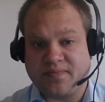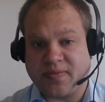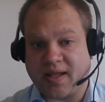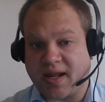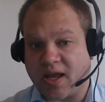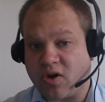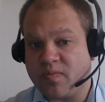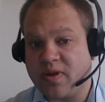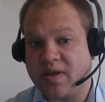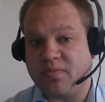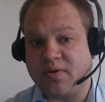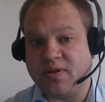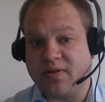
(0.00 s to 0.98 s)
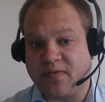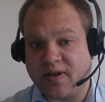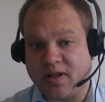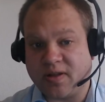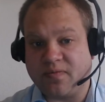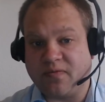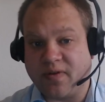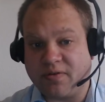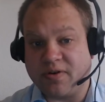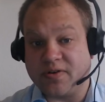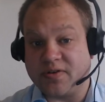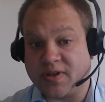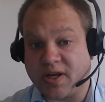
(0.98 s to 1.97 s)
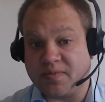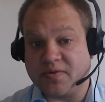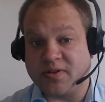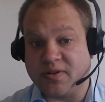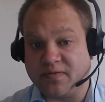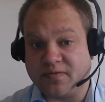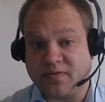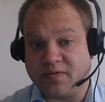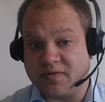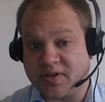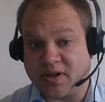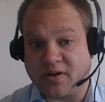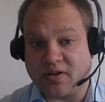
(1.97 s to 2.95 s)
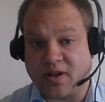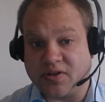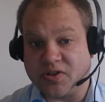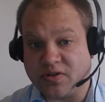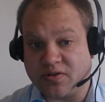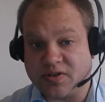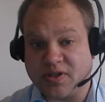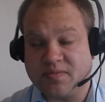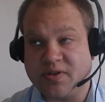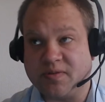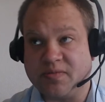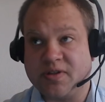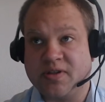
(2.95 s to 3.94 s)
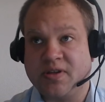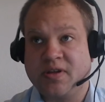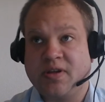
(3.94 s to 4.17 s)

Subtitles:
and how people develop various types of psychological symptoms,